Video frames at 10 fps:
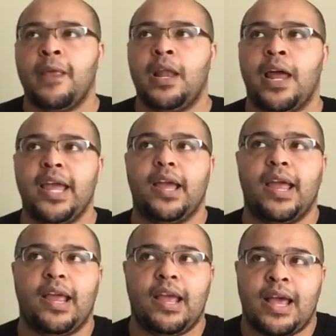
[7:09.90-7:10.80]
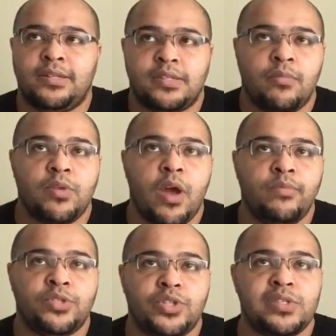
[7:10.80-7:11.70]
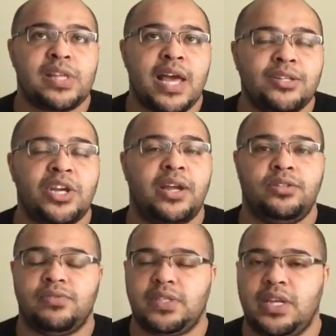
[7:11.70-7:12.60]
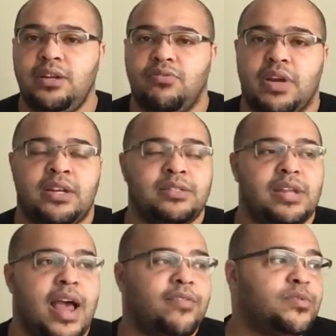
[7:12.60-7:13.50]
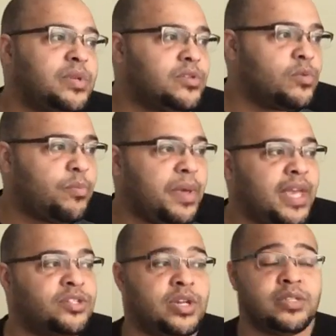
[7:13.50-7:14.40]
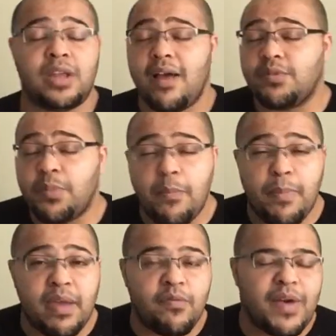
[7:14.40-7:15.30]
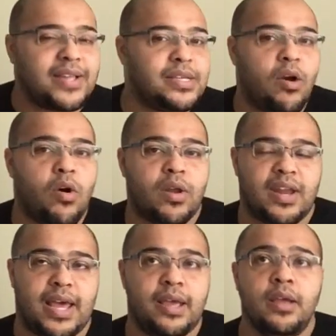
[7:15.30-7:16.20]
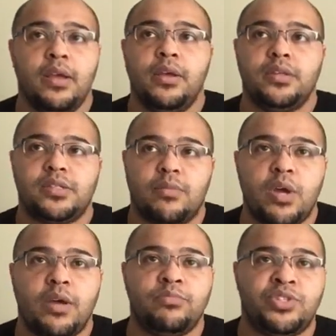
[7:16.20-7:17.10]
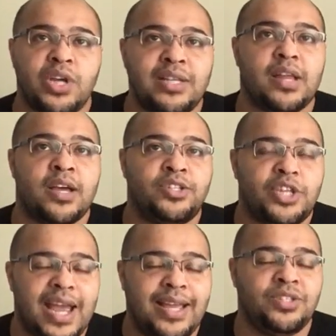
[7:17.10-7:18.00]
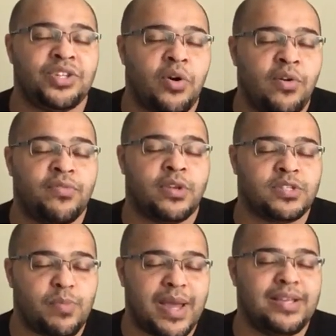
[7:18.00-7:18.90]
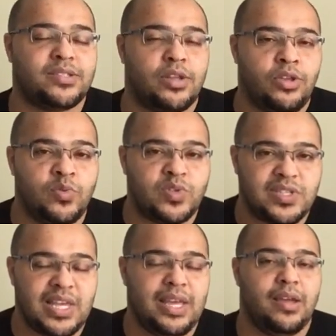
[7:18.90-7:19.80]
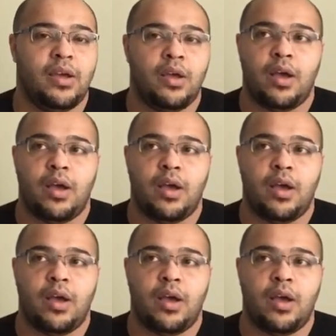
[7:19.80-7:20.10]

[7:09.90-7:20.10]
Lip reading: Like, and sometimes just that change of scenery, it doesn't have to be to a beach, doesn't have to be a big fancy holiday. Sometimes just a change of the space that you see,